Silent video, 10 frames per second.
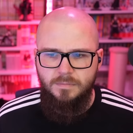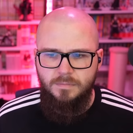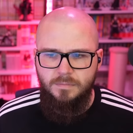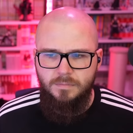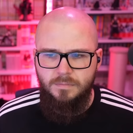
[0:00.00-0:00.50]

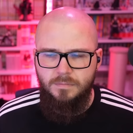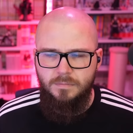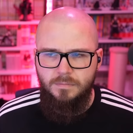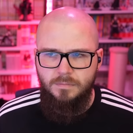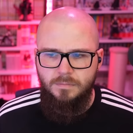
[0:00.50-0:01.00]

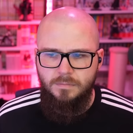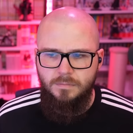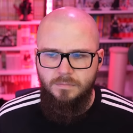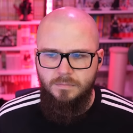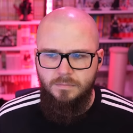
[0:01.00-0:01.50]

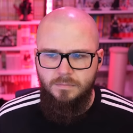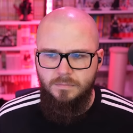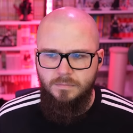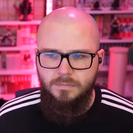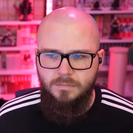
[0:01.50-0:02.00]

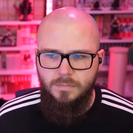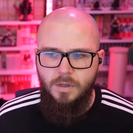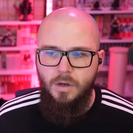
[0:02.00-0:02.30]
No one is speaking in this clip.